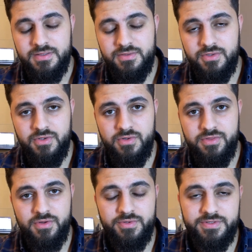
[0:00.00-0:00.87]
Not
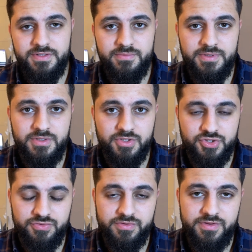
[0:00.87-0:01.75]
authority, be your
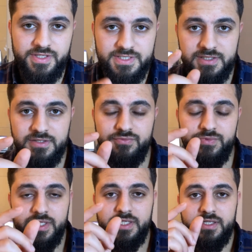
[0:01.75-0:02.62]
truth. This is
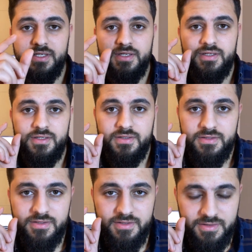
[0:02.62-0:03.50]
really
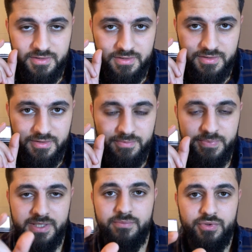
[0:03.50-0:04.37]
the
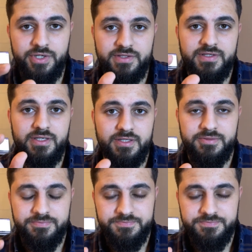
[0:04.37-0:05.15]
pinpoint here.